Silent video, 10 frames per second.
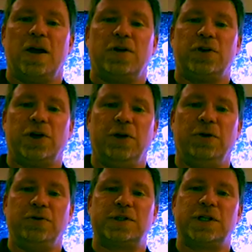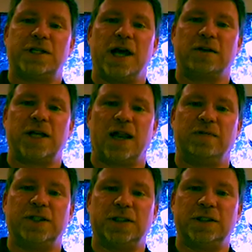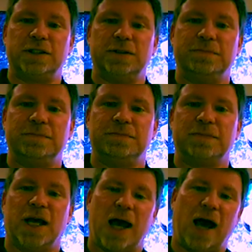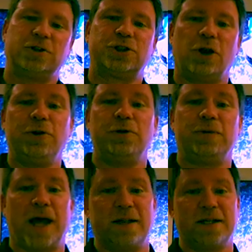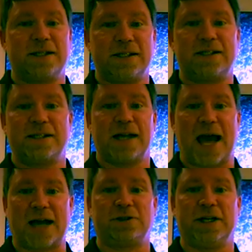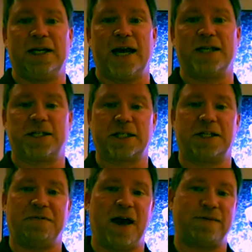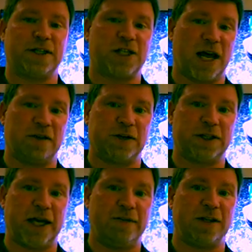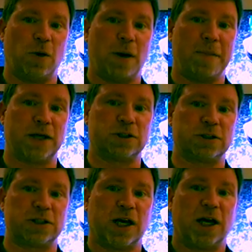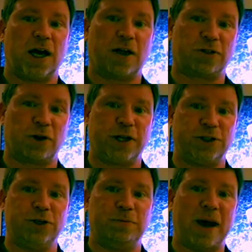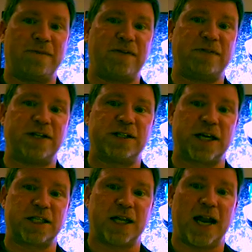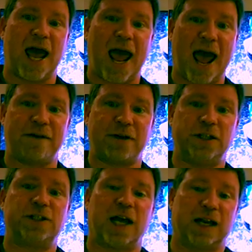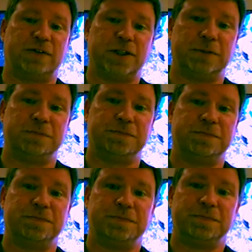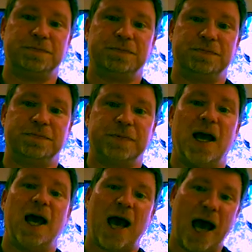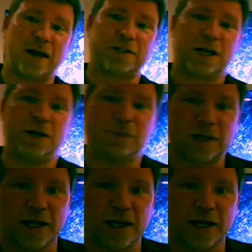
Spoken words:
to use to sell televisions. I'll show you that this is actually a 65-inch television, even though it measures a 32 by 56.5-inch television. I'll tell you what they